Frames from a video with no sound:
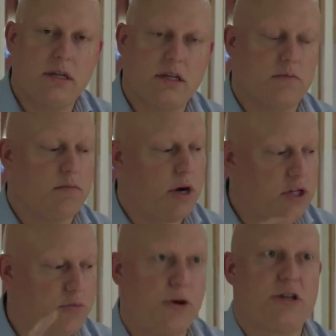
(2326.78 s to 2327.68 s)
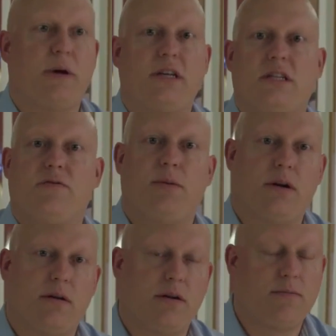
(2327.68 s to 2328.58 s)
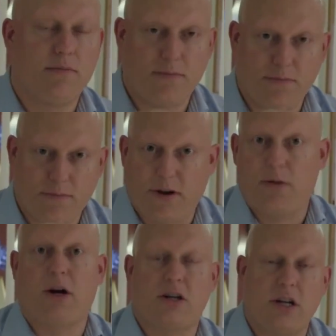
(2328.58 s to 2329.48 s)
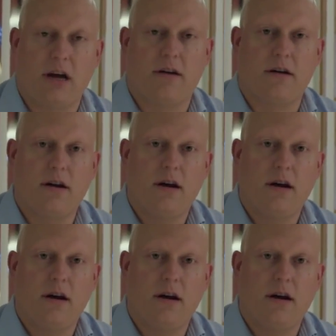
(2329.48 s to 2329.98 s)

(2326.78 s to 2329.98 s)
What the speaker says: It's much more expensive, but very much lighter,